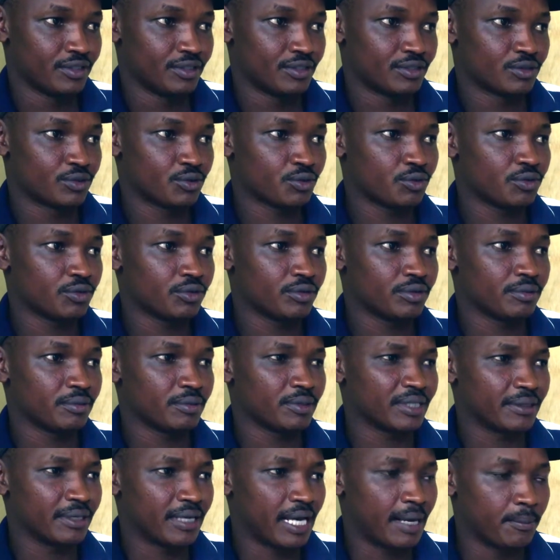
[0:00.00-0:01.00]
So
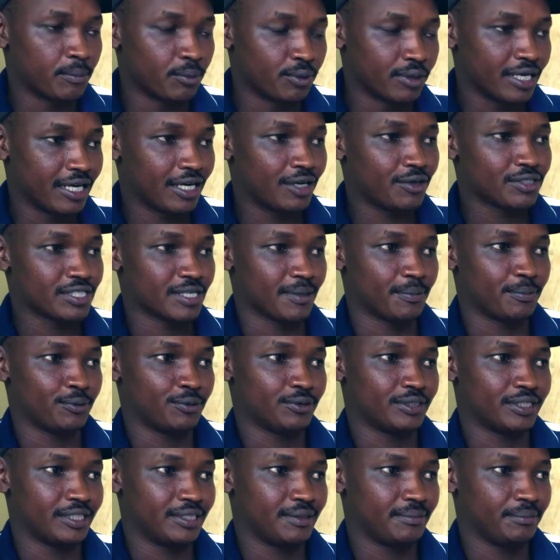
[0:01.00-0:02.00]
Muungano
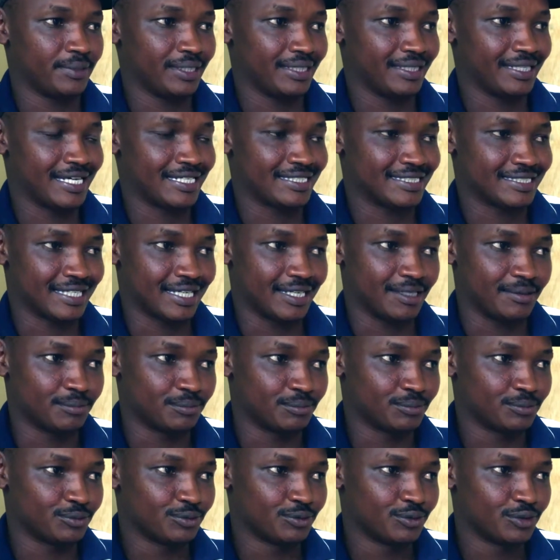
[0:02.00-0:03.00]
supported me that time.
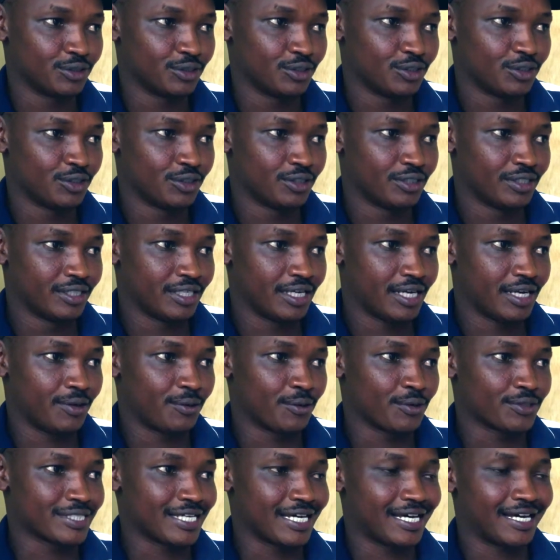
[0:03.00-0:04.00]
I
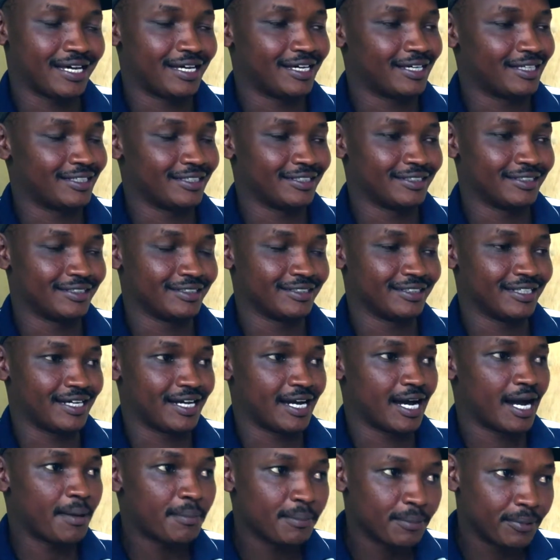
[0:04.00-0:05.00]
was a
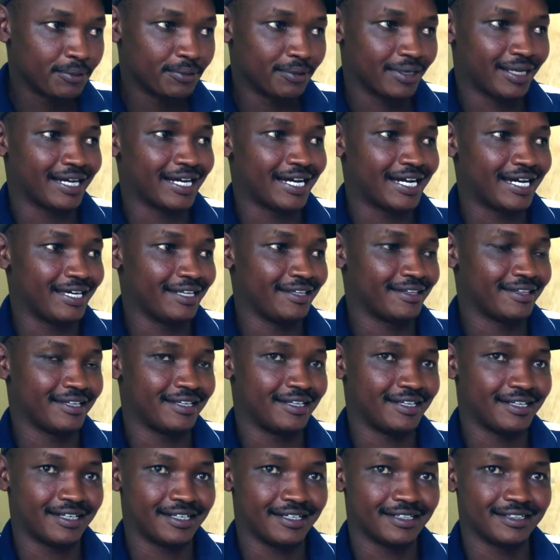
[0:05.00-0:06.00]
humble guy,
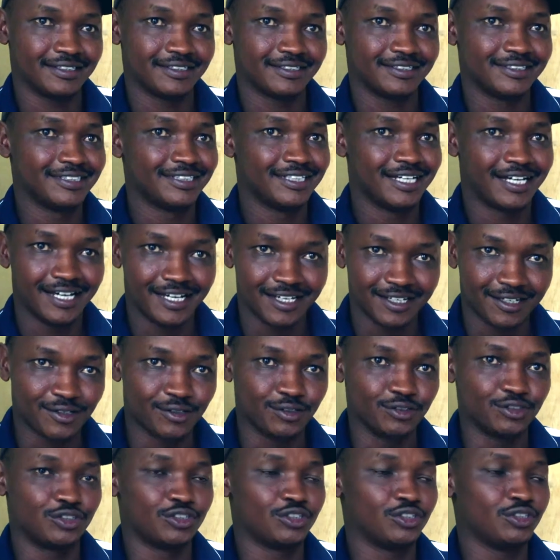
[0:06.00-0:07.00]
then I
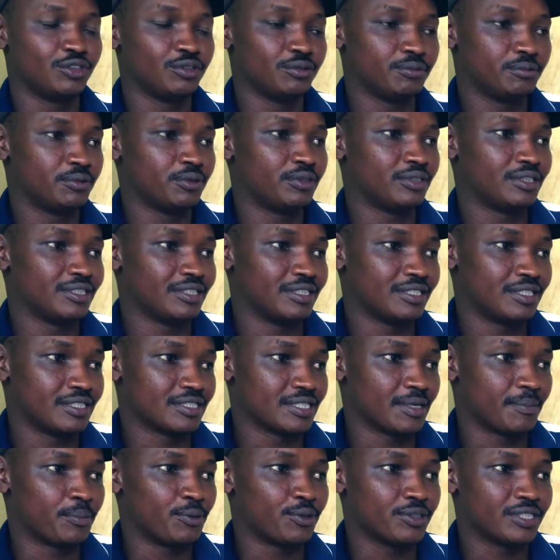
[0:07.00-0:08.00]
continued
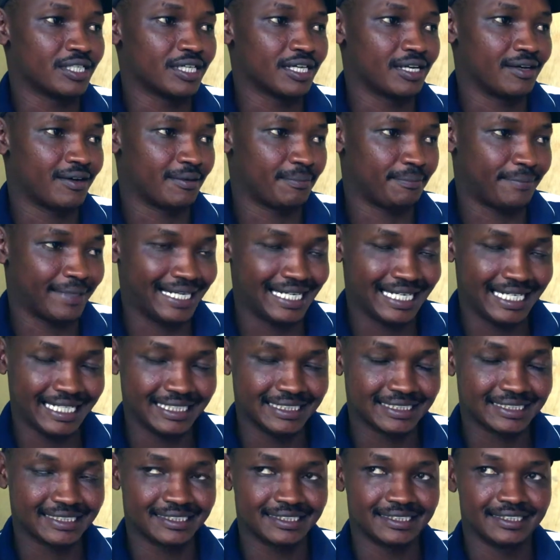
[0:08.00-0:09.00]
supporting our
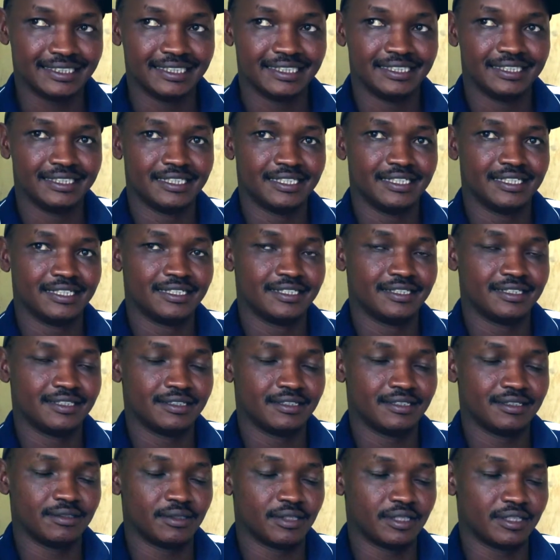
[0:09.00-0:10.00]
parents.
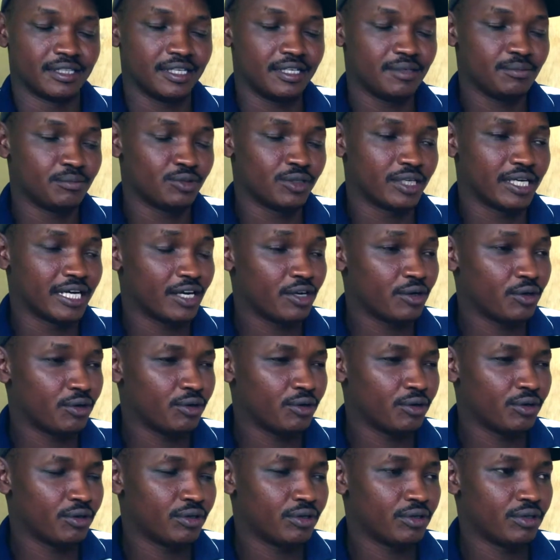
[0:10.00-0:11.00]
Then
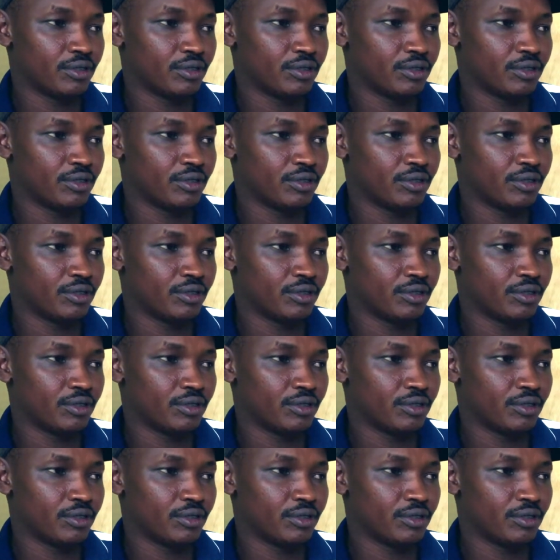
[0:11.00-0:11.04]
Muungano